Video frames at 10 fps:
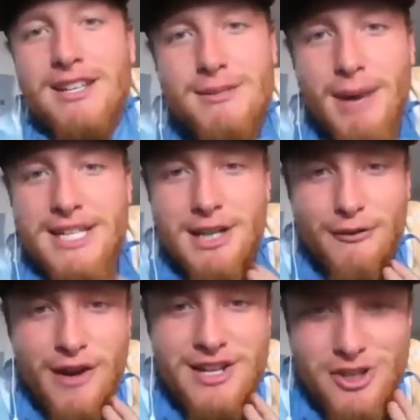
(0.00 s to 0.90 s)
dear
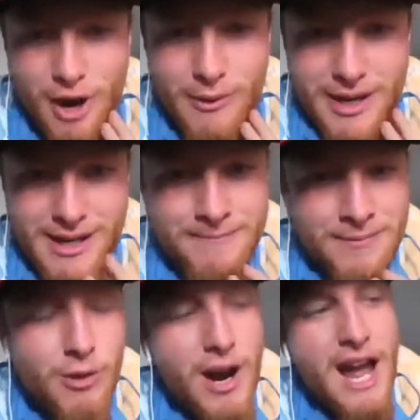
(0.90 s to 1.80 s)
friend Joey,
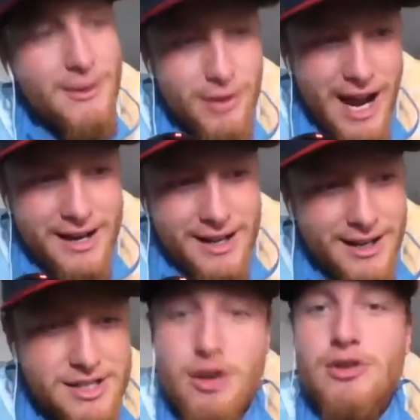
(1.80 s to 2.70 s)
we're at
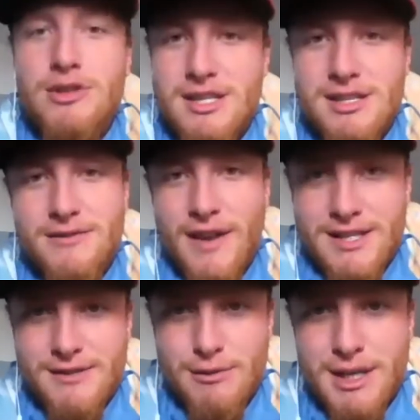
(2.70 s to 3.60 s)
a social distance festival.